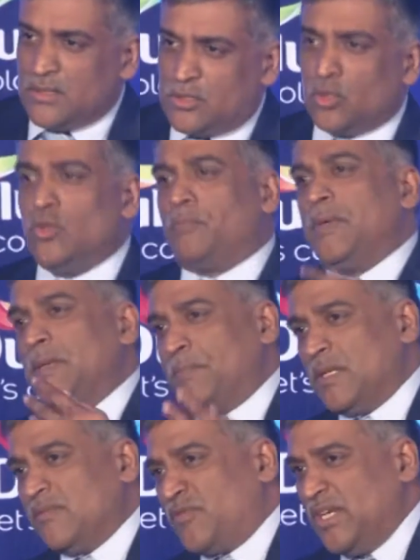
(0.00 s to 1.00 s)
to
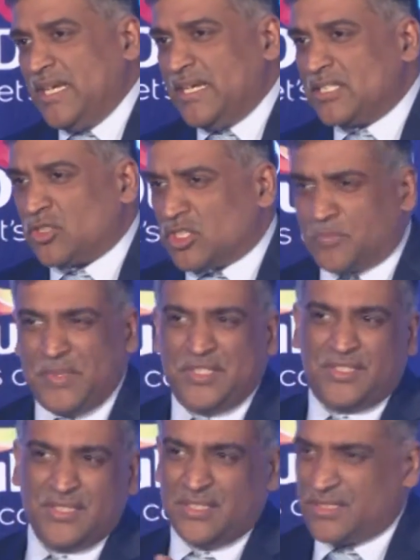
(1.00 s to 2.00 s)
people feeling it's
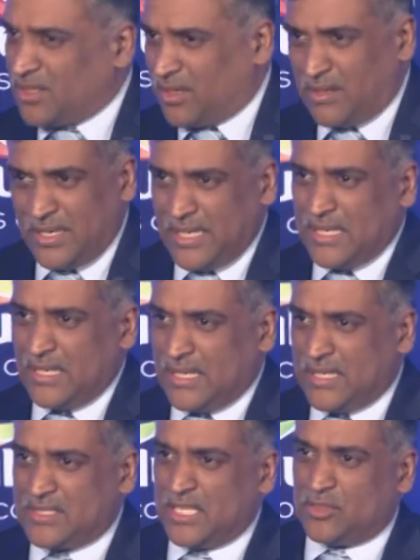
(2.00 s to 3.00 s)
auspicious or
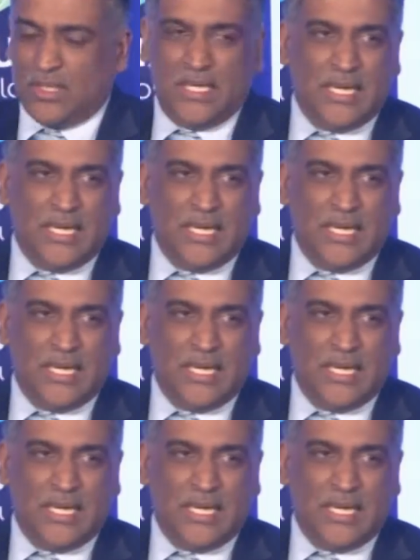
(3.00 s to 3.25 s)
etc.